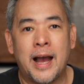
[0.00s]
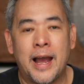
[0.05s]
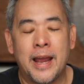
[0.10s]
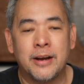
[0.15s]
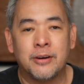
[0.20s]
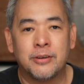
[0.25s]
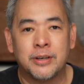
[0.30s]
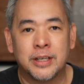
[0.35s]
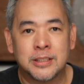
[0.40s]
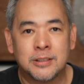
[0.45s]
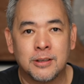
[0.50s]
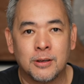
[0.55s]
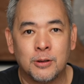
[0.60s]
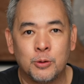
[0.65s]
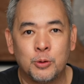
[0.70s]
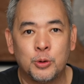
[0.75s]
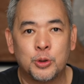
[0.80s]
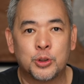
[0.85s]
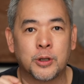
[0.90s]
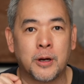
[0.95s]

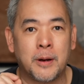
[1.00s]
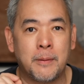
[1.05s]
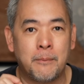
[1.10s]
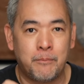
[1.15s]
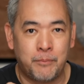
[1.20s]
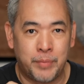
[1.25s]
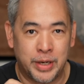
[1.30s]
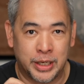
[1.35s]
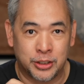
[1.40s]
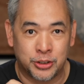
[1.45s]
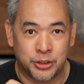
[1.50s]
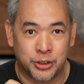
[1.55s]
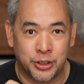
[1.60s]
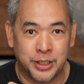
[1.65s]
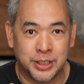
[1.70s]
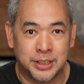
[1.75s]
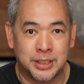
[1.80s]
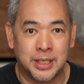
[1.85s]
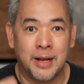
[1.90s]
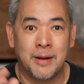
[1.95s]
high-resolution
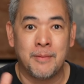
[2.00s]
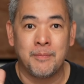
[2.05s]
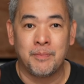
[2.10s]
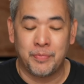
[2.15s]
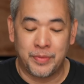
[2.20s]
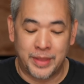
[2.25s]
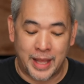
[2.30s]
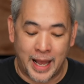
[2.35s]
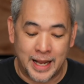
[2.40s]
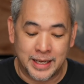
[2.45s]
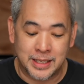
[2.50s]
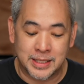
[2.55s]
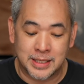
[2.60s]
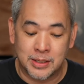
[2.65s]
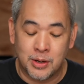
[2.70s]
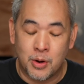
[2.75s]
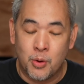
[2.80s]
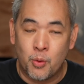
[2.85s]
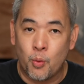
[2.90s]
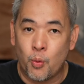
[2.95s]
pictures.
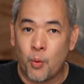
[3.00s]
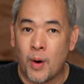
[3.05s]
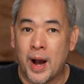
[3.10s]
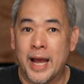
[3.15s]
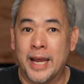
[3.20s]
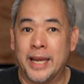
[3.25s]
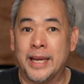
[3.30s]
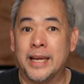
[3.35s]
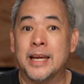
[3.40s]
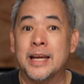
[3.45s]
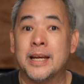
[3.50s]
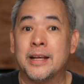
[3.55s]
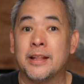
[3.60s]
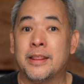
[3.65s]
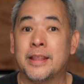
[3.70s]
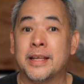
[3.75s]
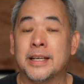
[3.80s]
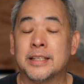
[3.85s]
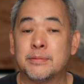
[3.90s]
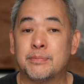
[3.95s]
That's why
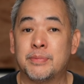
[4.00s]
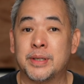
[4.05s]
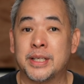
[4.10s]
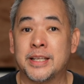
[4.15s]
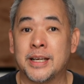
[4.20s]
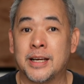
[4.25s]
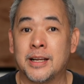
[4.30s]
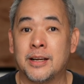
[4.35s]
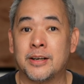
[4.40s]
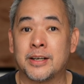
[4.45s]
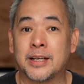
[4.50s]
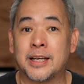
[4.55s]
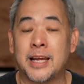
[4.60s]
this particular